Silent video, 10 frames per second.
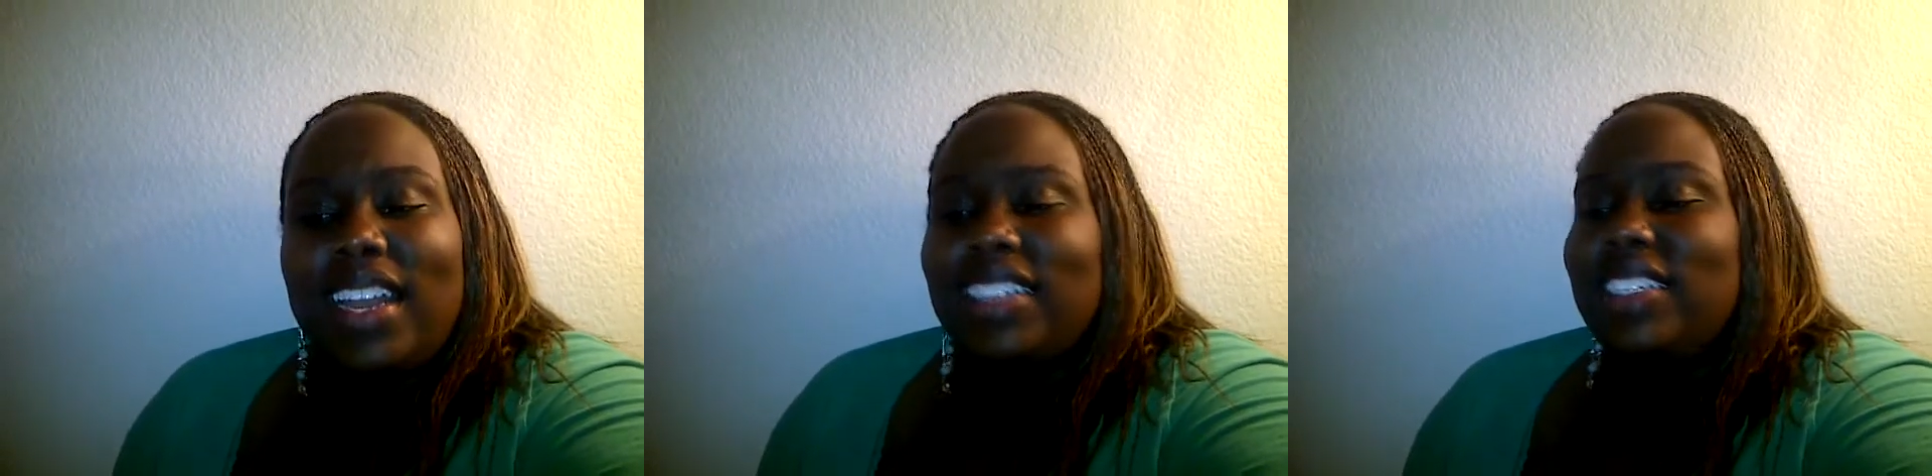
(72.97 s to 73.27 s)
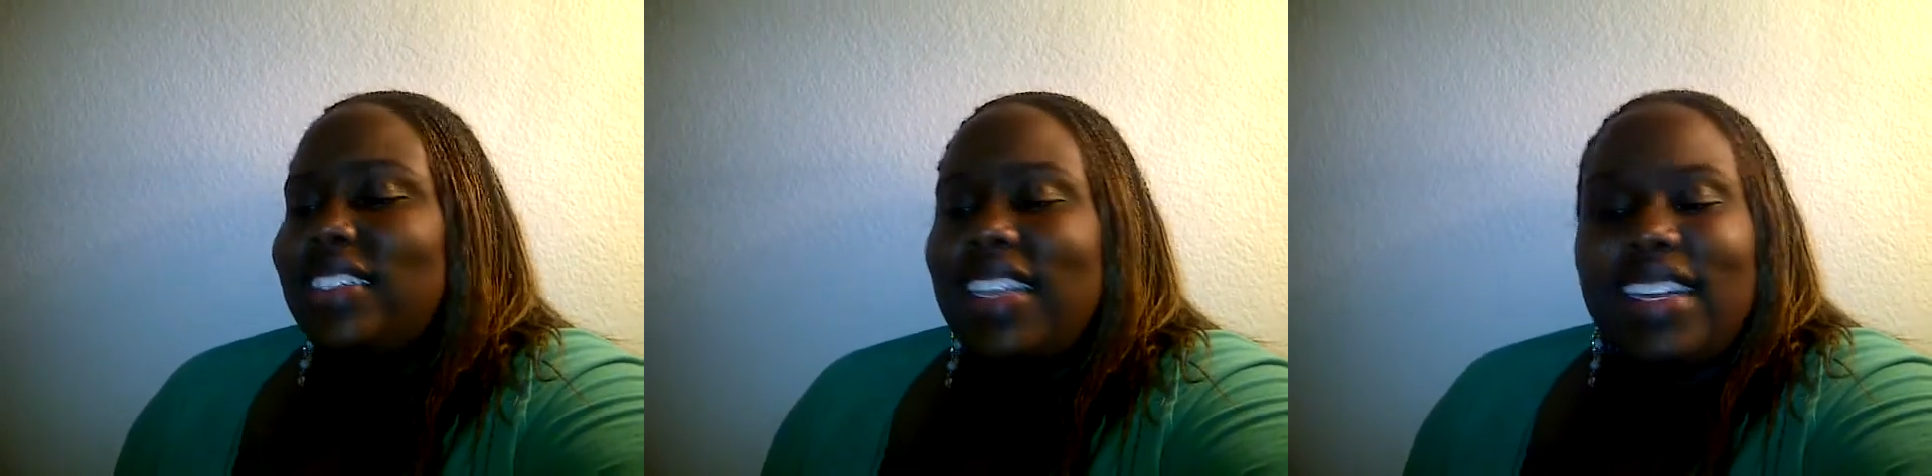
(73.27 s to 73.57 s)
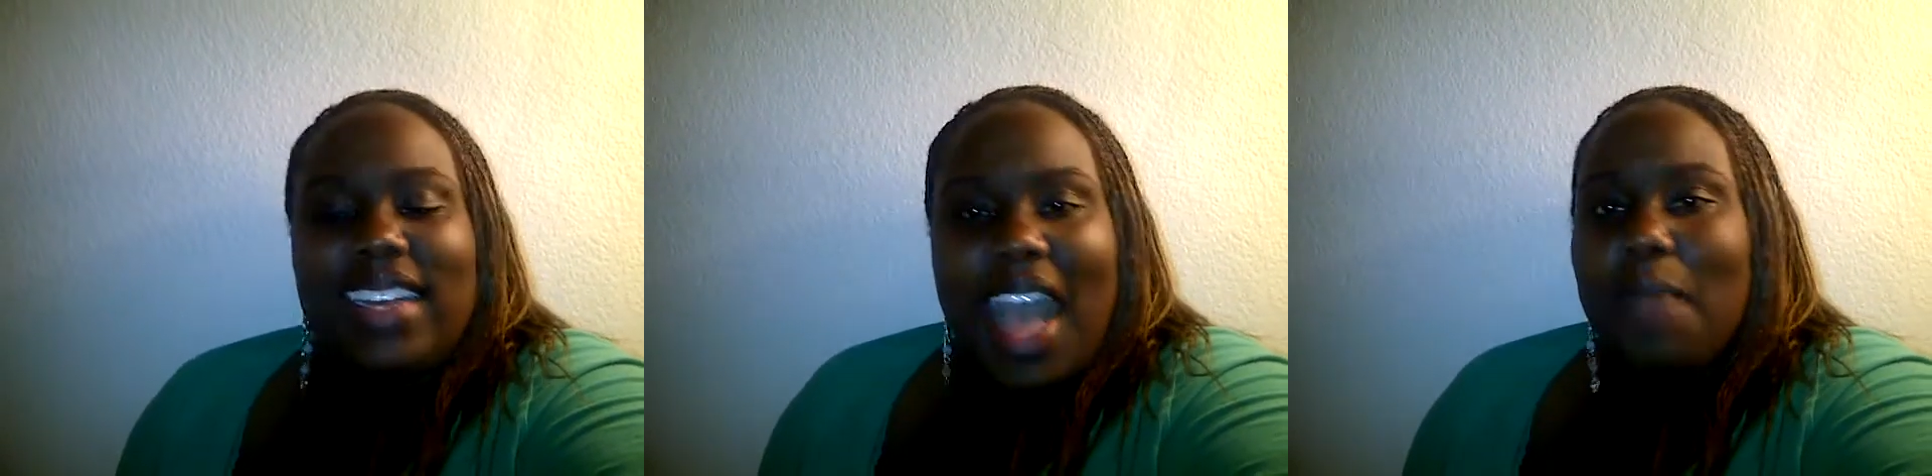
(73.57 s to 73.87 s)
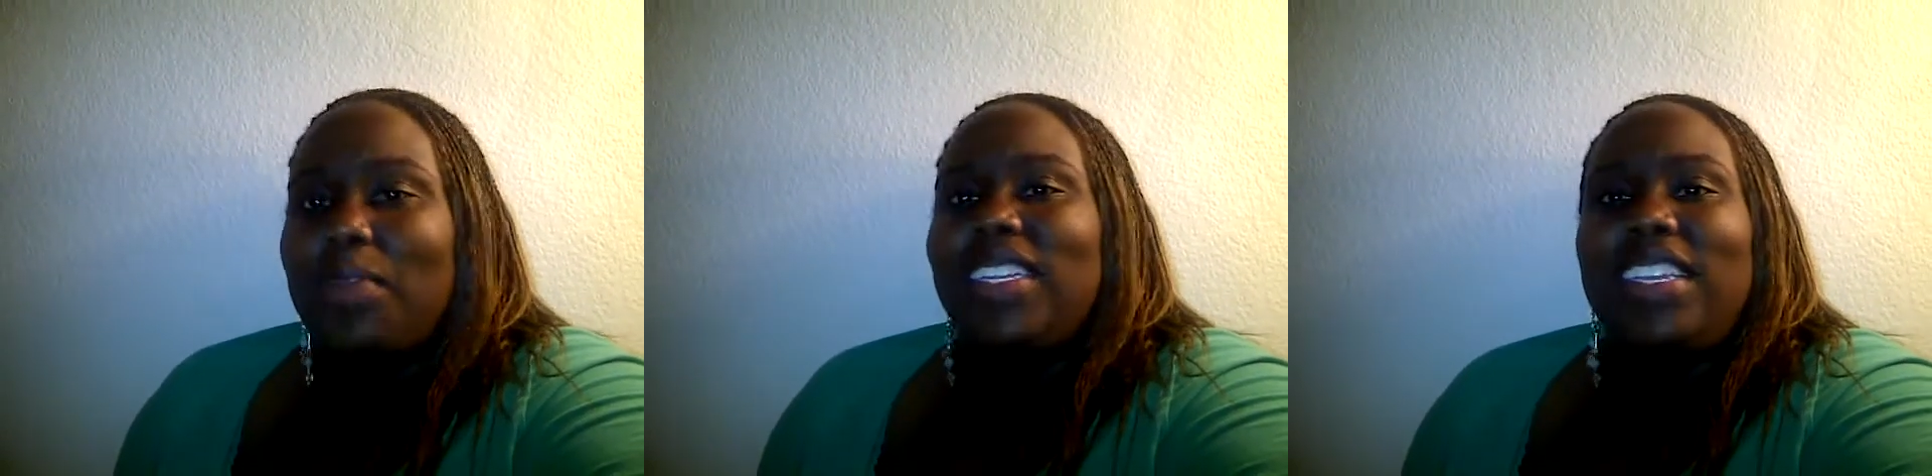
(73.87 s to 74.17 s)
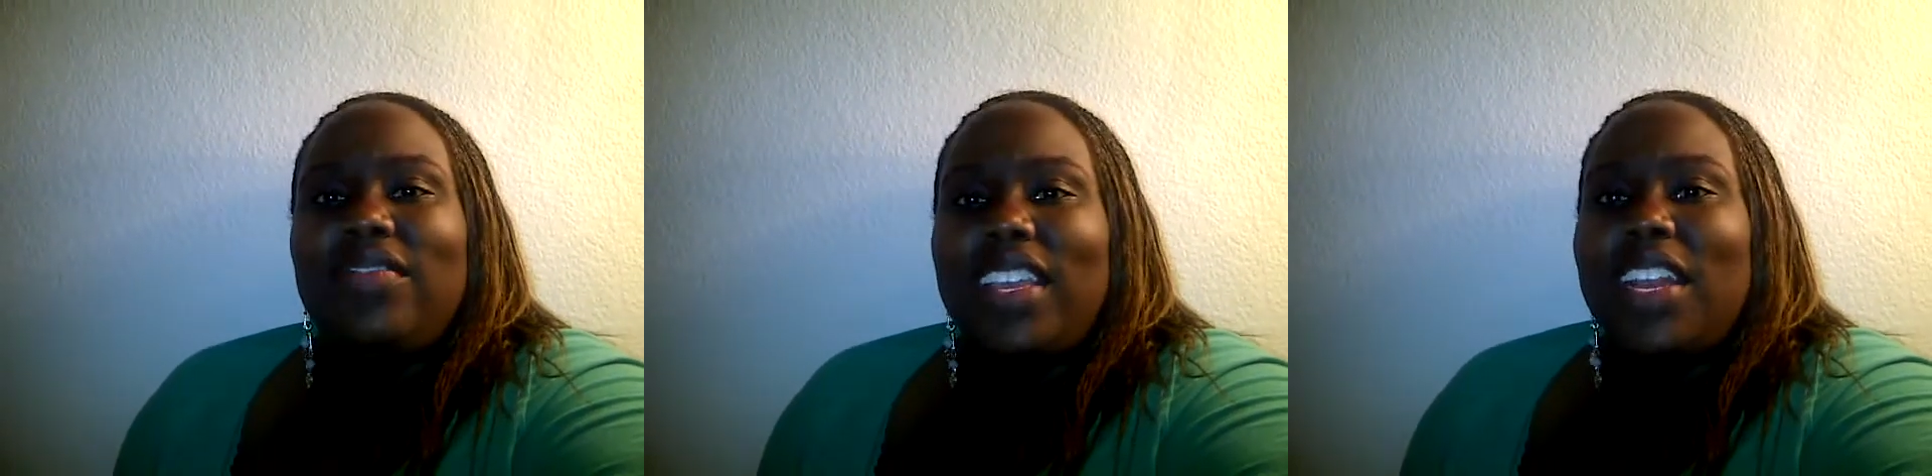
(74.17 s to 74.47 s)
and I just cannot
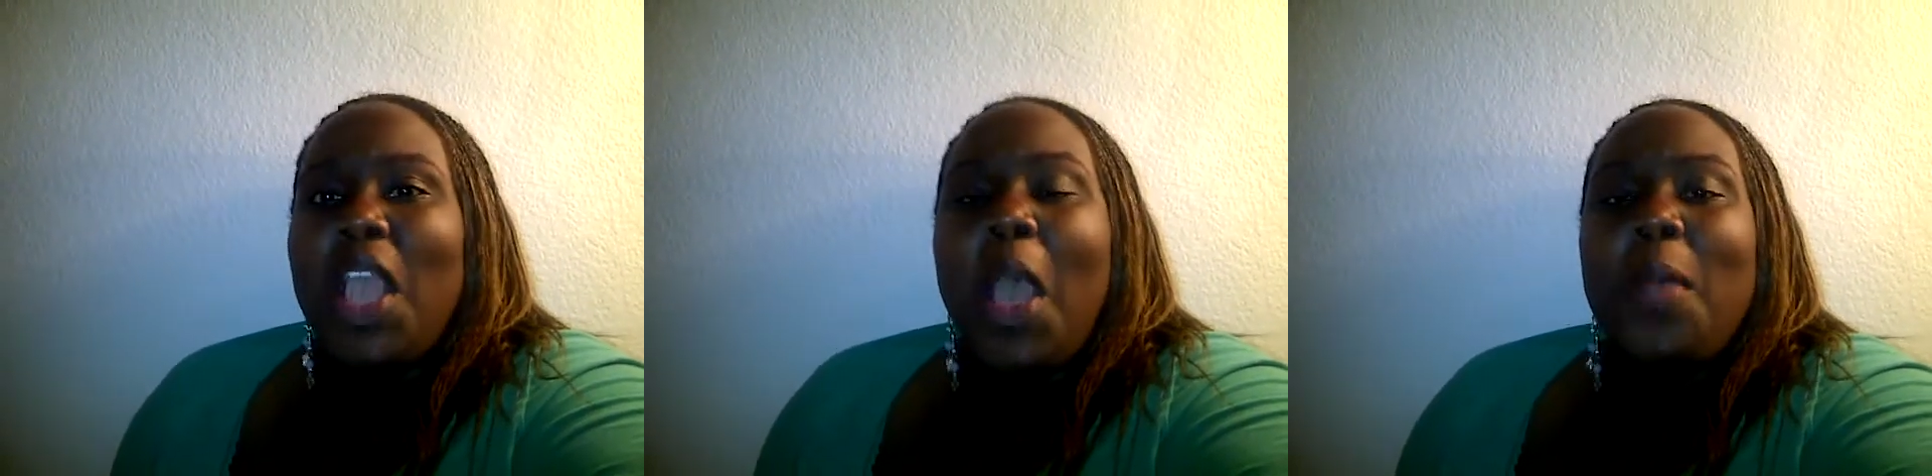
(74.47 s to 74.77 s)
believe it.